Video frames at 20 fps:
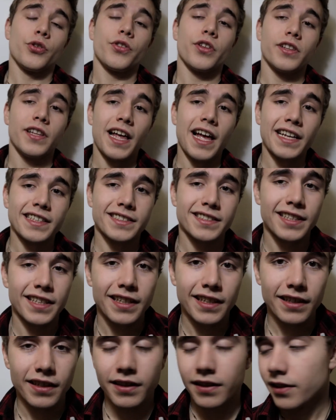the last
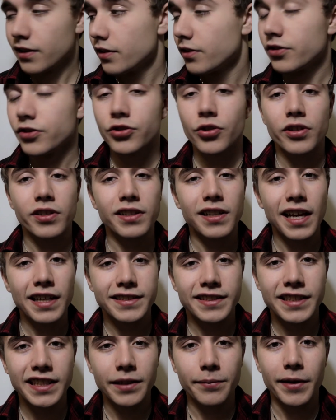thing
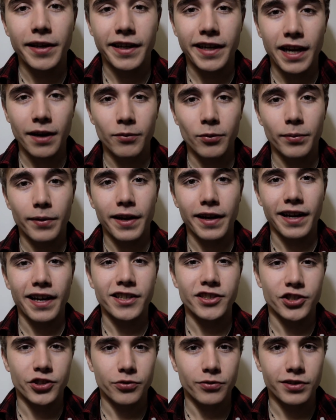in my camera bag,
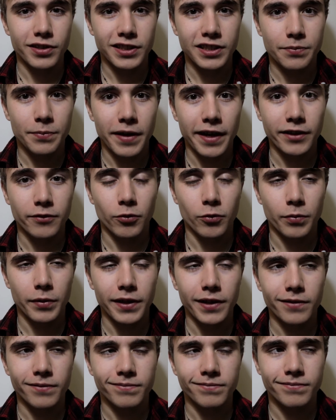as you would expect, would
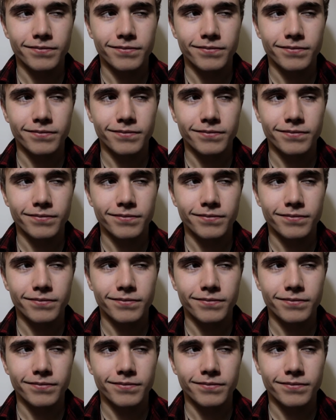be